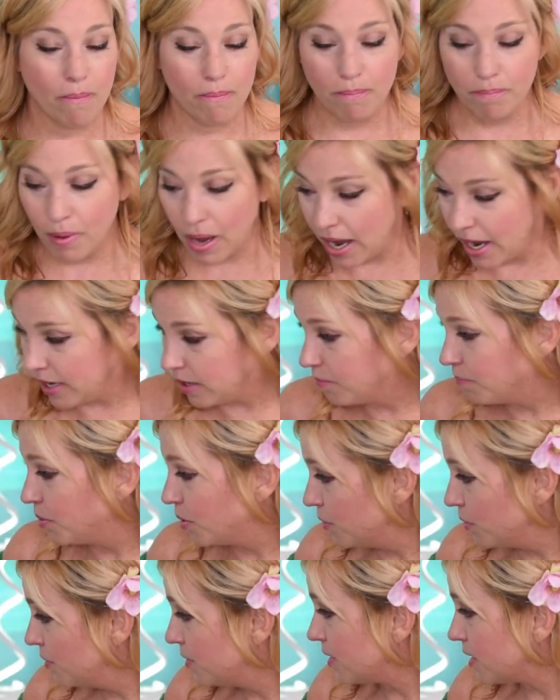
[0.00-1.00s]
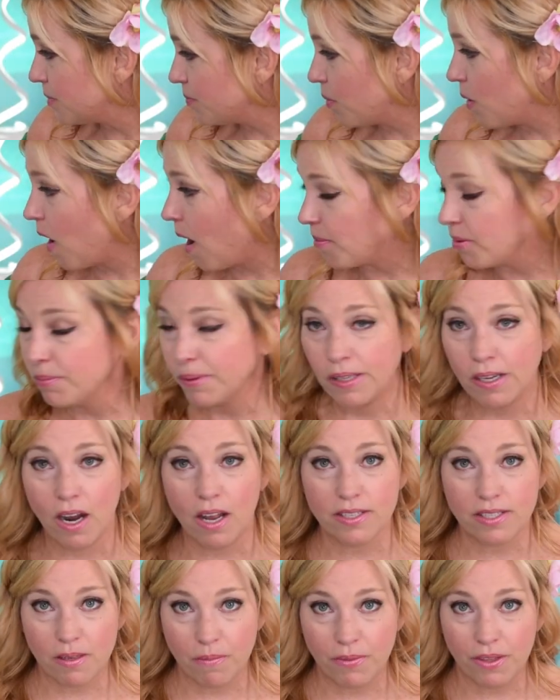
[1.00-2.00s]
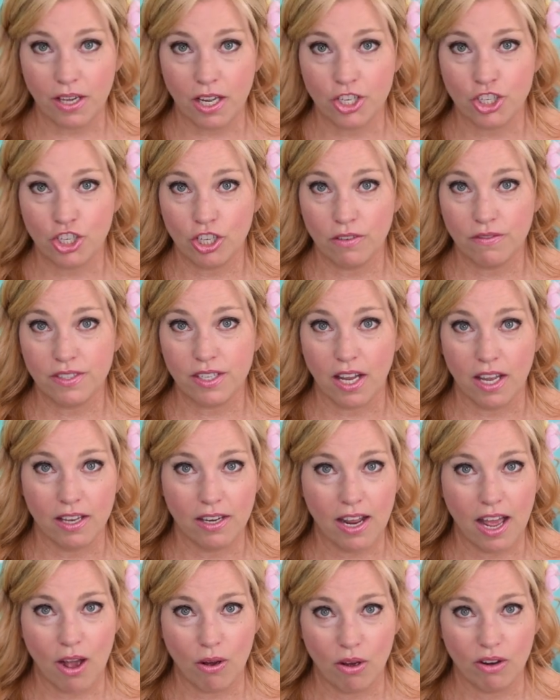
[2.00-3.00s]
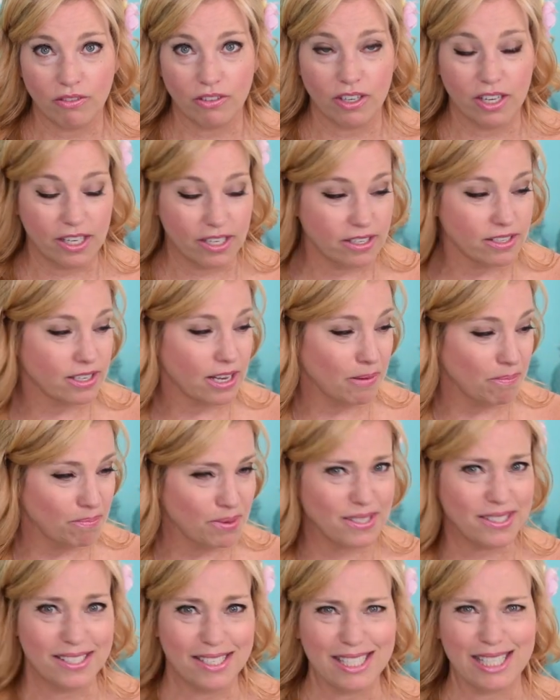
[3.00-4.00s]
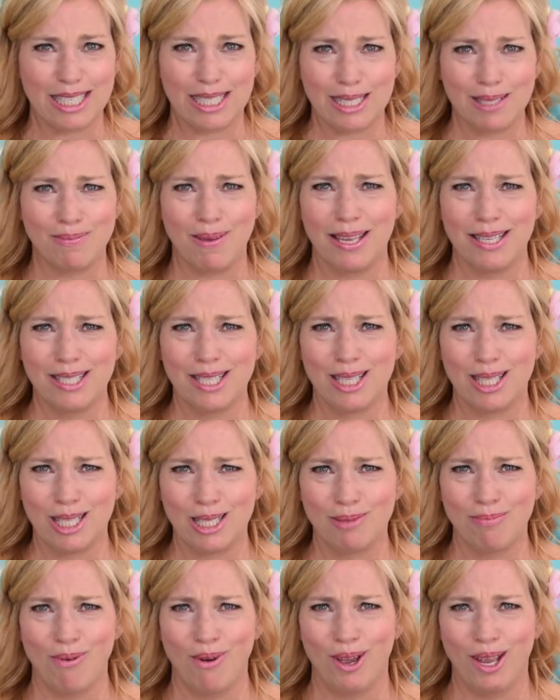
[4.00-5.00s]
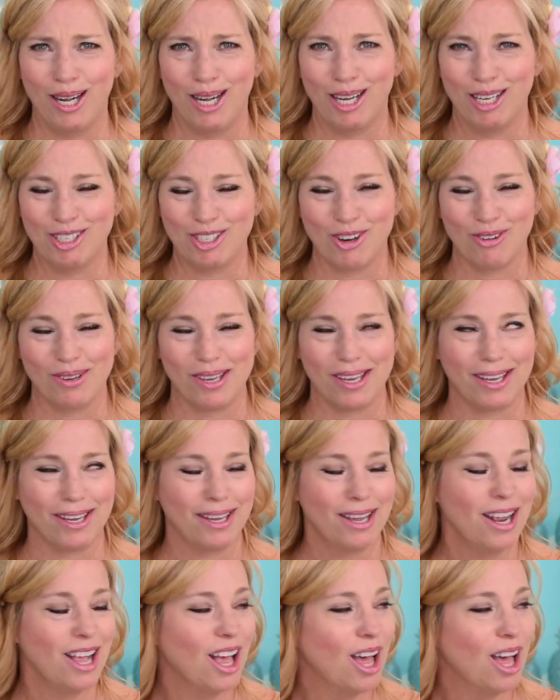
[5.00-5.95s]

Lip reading: Buying booze is probably not something I should have done. However, it is a business expense at this point. Joking.